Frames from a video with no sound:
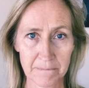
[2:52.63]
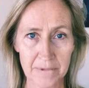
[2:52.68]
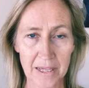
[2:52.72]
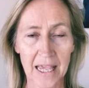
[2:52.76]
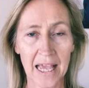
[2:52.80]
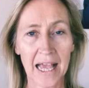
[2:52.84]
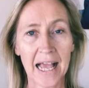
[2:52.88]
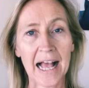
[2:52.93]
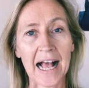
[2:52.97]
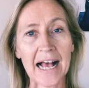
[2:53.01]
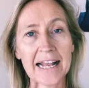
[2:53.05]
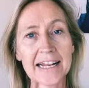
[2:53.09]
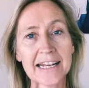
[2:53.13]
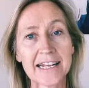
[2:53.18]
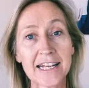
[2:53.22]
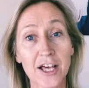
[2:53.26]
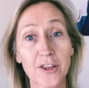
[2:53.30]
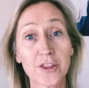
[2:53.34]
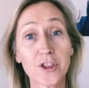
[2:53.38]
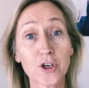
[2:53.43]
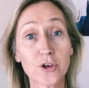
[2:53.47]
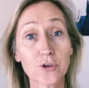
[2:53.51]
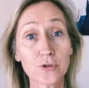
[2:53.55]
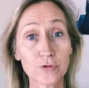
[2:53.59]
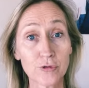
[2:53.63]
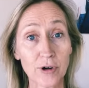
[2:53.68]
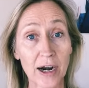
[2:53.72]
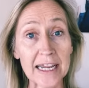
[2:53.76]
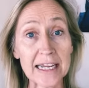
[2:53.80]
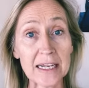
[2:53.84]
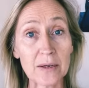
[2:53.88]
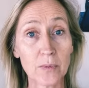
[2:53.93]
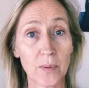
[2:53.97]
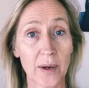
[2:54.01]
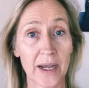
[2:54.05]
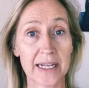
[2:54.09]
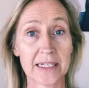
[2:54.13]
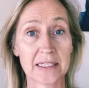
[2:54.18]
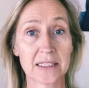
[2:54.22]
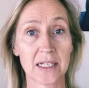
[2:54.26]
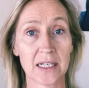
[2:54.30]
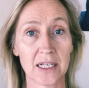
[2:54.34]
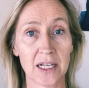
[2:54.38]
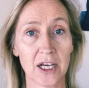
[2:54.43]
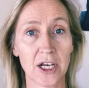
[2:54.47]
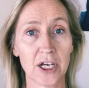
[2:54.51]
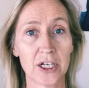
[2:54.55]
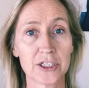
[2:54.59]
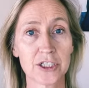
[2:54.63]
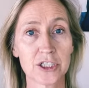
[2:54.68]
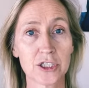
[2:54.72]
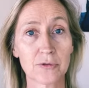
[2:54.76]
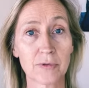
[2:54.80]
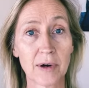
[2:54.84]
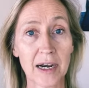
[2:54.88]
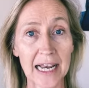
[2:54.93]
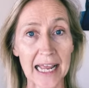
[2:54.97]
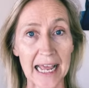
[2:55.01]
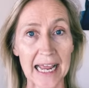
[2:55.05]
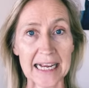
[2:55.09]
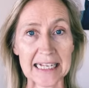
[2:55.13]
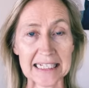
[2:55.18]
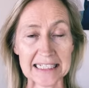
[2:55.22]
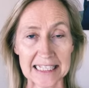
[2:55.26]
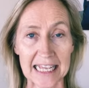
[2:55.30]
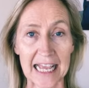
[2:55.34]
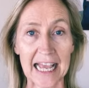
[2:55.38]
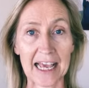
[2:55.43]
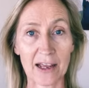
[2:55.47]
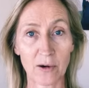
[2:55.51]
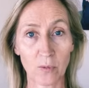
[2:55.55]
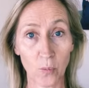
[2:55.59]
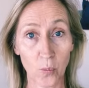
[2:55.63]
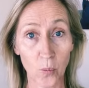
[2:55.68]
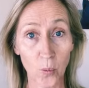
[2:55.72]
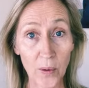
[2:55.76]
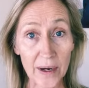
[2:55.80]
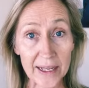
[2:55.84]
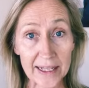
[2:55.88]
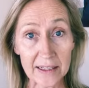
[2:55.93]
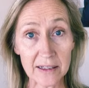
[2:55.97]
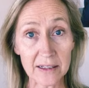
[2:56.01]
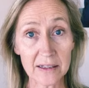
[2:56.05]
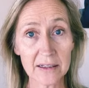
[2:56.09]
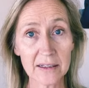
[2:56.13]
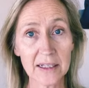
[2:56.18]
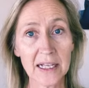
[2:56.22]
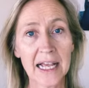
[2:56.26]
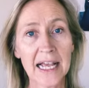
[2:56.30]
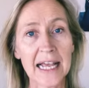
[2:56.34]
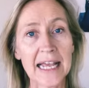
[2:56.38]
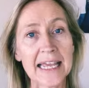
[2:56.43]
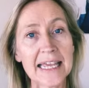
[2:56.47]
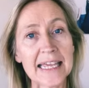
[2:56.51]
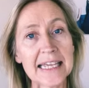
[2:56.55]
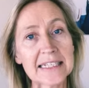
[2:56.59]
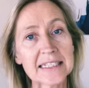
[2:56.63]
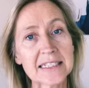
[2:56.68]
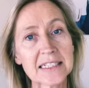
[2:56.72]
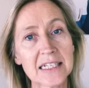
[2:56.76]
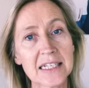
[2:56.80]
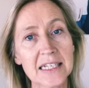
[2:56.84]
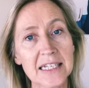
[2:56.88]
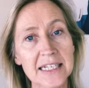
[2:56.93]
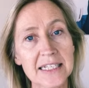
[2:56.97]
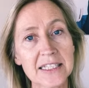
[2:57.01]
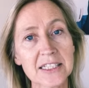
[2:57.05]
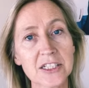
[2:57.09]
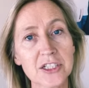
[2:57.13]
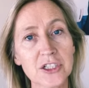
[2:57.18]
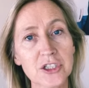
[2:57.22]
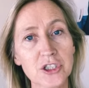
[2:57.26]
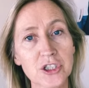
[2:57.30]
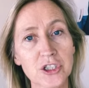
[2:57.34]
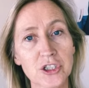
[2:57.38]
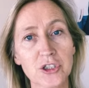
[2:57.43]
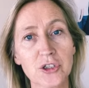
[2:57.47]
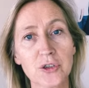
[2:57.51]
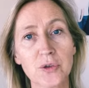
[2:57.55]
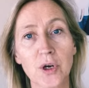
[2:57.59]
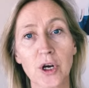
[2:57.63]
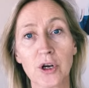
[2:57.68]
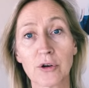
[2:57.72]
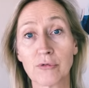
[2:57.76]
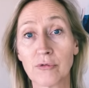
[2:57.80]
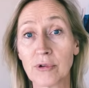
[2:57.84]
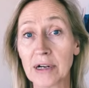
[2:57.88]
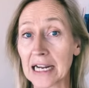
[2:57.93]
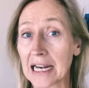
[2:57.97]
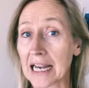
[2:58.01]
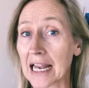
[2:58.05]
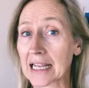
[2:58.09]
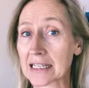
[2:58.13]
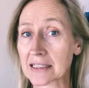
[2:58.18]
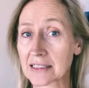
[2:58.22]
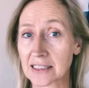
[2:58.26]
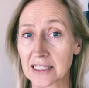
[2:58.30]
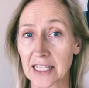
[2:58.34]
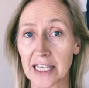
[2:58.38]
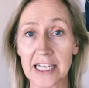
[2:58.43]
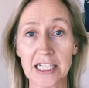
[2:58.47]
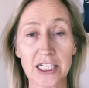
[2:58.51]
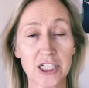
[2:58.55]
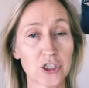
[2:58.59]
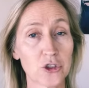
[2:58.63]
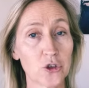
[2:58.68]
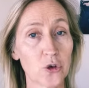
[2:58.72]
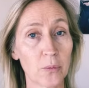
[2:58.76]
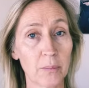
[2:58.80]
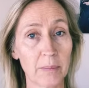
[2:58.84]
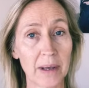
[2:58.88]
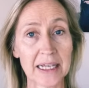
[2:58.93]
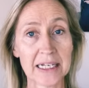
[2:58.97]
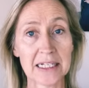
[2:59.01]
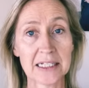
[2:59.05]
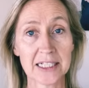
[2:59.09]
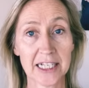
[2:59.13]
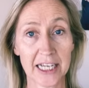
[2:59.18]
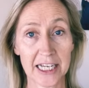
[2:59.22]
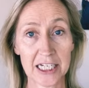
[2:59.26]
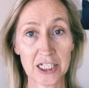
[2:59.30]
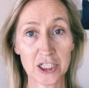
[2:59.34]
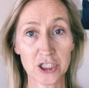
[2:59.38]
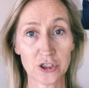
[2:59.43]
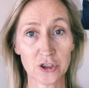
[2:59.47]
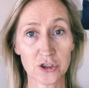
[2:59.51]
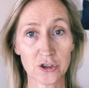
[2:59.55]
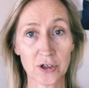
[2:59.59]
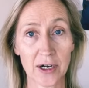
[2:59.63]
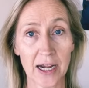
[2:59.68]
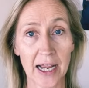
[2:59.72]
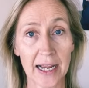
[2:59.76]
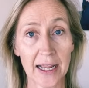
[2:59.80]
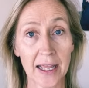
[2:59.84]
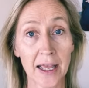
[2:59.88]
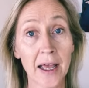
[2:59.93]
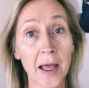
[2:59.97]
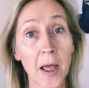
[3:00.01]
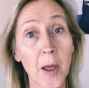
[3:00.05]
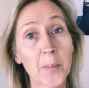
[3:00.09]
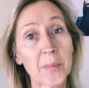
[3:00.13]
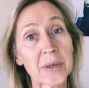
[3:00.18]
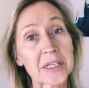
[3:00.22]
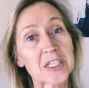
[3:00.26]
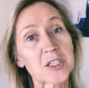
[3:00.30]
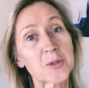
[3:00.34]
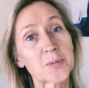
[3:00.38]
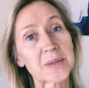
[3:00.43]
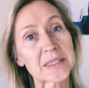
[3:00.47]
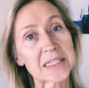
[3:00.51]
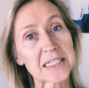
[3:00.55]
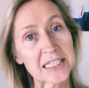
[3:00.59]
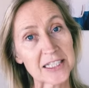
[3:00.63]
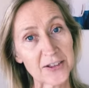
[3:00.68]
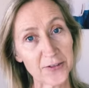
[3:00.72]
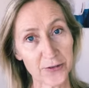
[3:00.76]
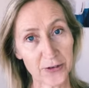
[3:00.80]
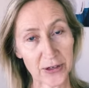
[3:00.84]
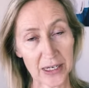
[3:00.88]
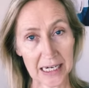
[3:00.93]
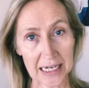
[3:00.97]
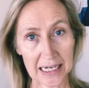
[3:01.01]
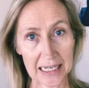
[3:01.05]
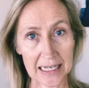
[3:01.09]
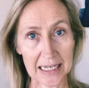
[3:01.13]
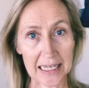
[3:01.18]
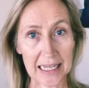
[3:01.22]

And another great way to learn to relax at will is to listen to a relaxation or meditation track, but specifically a